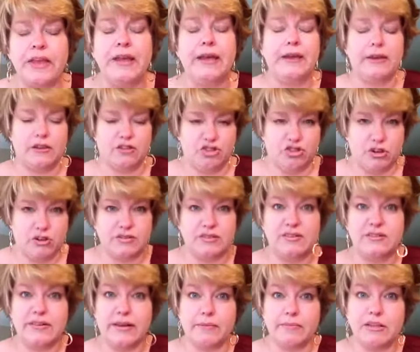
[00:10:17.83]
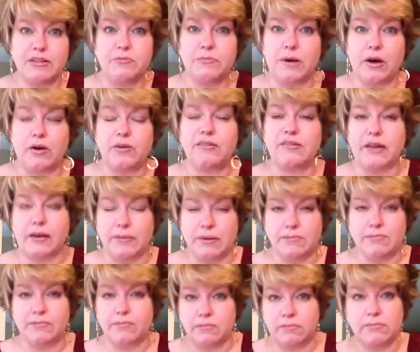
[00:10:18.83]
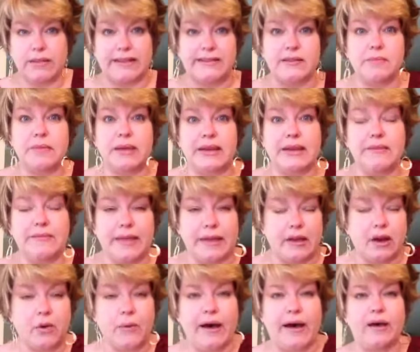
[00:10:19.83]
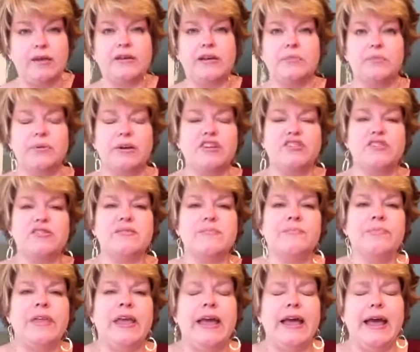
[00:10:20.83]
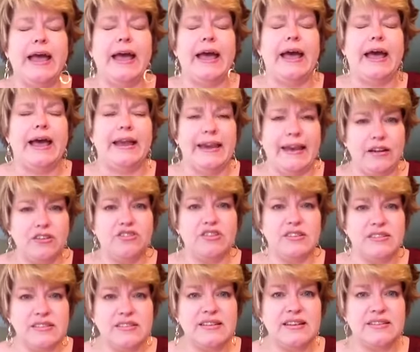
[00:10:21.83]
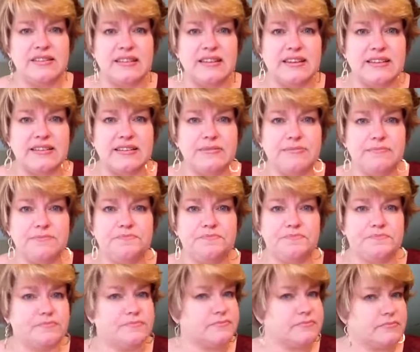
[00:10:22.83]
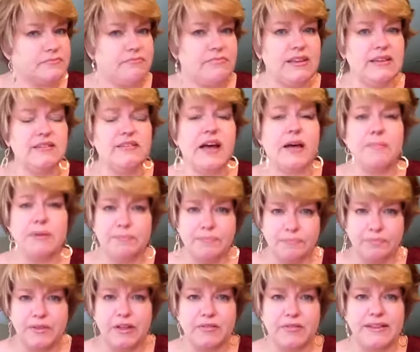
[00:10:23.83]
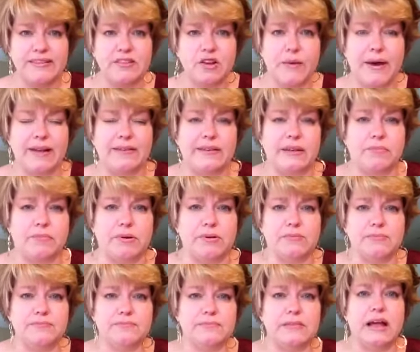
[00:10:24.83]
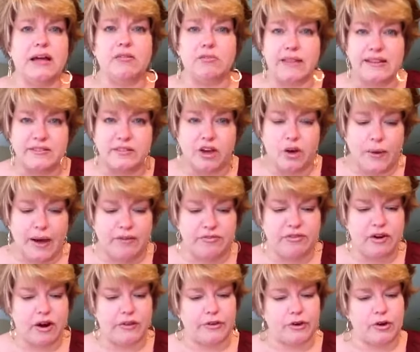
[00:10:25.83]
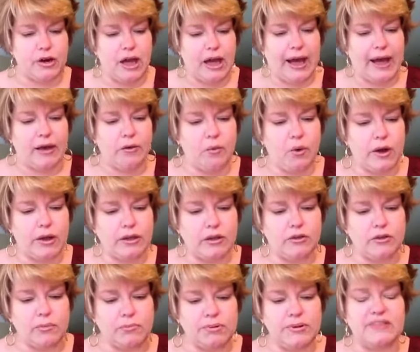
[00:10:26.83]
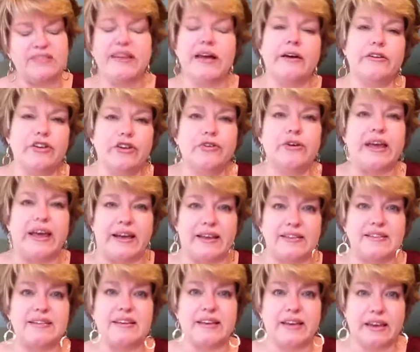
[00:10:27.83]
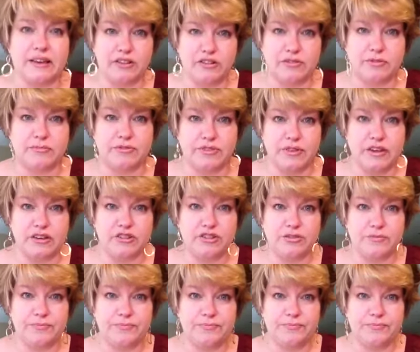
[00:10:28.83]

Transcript: He's chosen Simon's boat. Simon lets him in it. They go out. He preaches. And now Jesus says this, Simon, let's go out deeper. Let's go out farther. I want you to put down your nets and catch some fish.